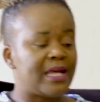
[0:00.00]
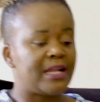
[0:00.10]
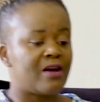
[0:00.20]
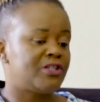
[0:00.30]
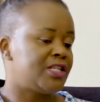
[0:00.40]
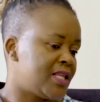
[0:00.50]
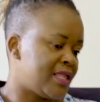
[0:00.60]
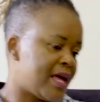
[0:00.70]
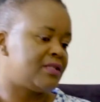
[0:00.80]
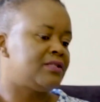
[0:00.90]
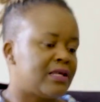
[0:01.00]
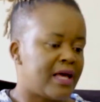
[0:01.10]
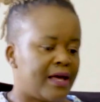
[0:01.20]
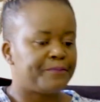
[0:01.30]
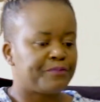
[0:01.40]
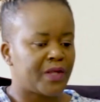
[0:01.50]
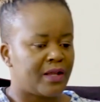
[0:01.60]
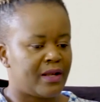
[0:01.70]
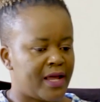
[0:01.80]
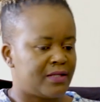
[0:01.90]
and I'll share that
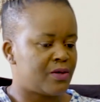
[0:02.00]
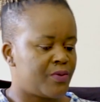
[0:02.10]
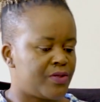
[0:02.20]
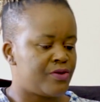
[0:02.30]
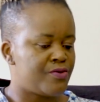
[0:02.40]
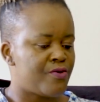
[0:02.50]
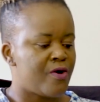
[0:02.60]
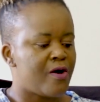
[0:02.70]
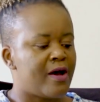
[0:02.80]
later with you.